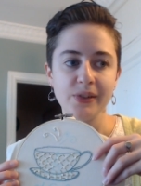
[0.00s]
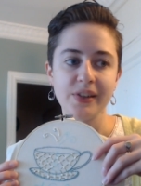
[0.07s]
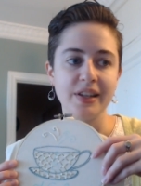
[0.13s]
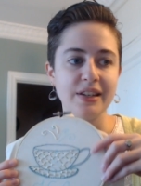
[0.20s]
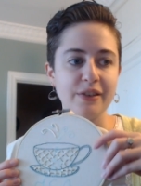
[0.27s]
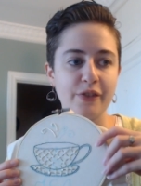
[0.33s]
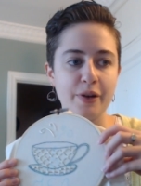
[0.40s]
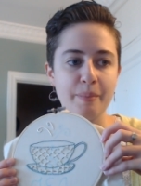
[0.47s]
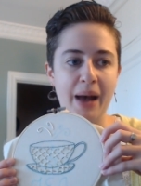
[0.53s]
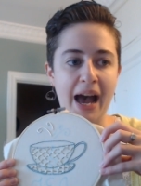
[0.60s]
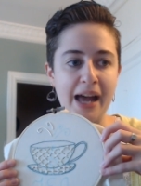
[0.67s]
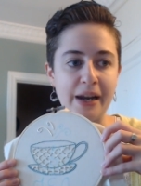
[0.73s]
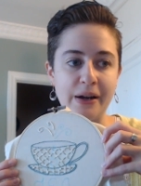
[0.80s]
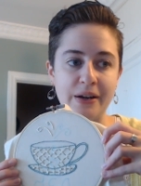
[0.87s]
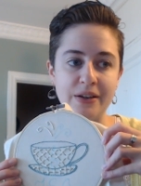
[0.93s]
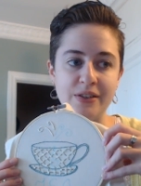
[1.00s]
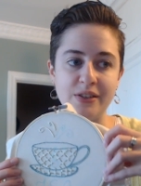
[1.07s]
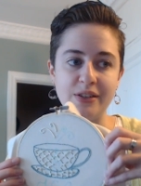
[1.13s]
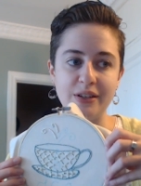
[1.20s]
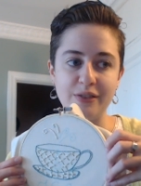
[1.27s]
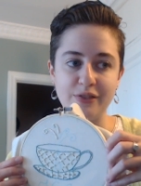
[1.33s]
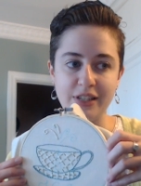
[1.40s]
and different patterns
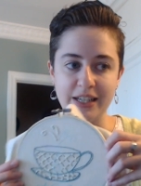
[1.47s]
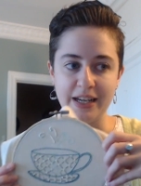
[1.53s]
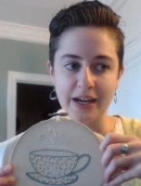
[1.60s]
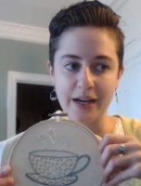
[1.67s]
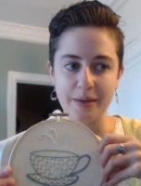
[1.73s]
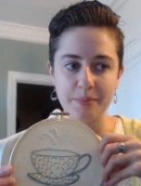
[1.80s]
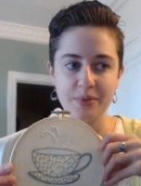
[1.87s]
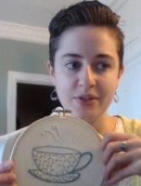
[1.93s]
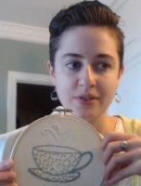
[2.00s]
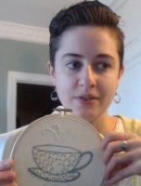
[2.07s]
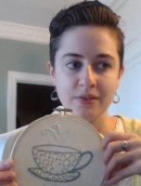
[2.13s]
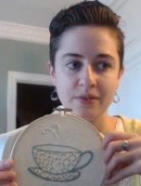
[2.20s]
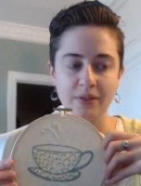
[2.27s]
of teacups.